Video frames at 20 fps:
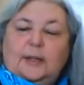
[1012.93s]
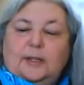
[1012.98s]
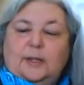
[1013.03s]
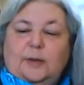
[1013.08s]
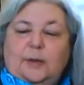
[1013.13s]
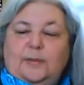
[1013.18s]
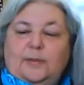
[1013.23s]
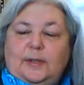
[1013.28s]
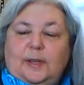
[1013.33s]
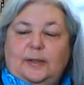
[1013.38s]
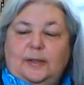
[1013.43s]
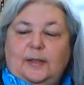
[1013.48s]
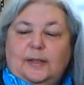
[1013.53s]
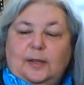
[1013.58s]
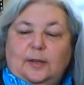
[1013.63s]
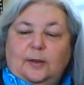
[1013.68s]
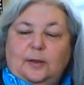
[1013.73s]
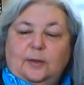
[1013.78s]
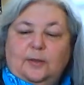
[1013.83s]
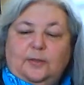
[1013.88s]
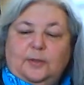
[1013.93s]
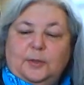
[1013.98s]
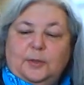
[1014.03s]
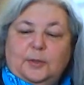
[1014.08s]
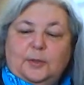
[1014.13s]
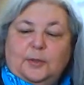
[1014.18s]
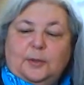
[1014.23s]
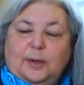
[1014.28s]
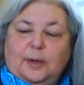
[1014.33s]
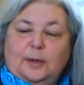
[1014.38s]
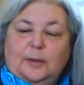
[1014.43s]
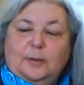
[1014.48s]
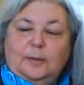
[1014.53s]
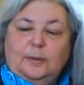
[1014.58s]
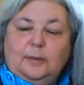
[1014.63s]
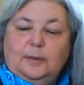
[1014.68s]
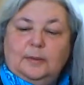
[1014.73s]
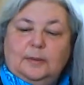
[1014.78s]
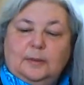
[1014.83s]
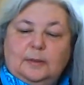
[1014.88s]
So I've done this whole first
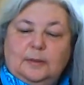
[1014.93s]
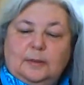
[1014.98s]
row,